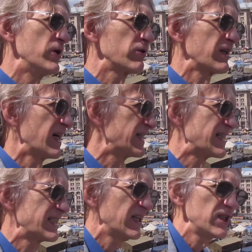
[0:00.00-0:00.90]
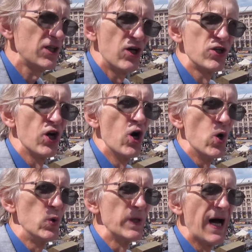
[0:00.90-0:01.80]
You can understand it in your
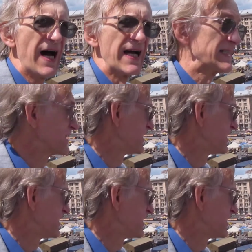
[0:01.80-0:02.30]
own eyes.